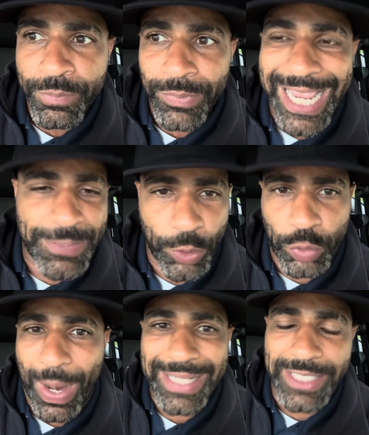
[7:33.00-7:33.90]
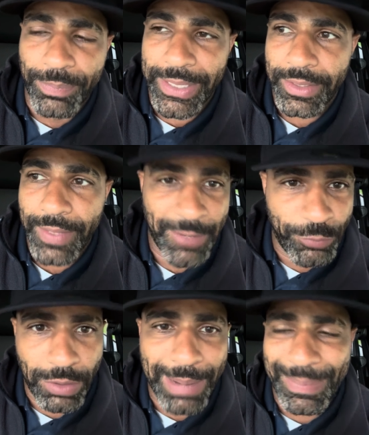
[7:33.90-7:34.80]
is because quite simply, if
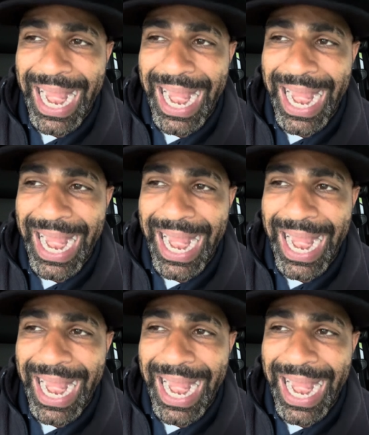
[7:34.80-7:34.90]
you remember,